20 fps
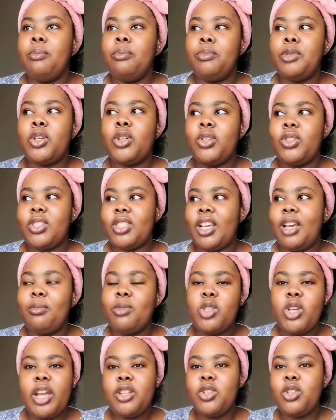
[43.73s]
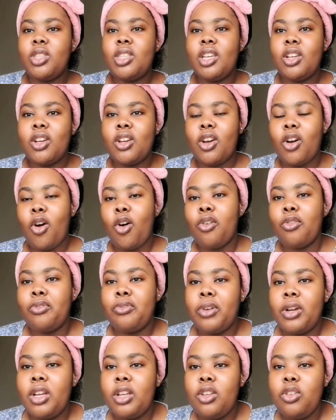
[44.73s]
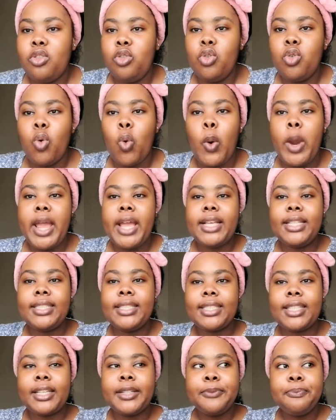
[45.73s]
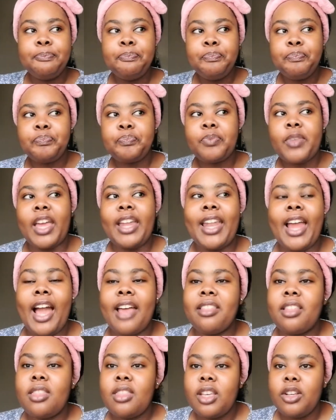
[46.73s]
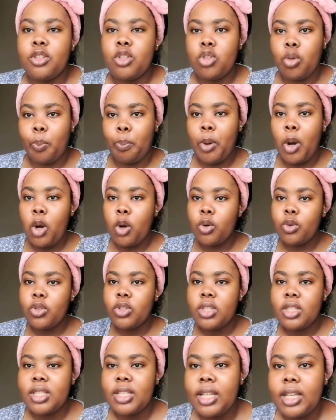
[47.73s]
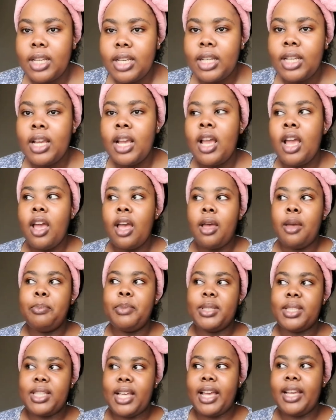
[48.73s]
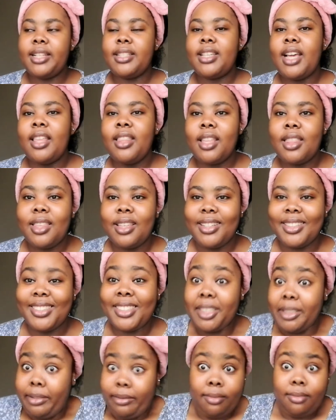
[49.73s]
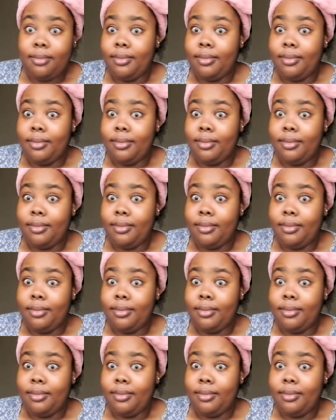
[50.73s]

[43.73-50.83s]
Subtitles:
because I'm trying to think of new ways and other things to post besides other things.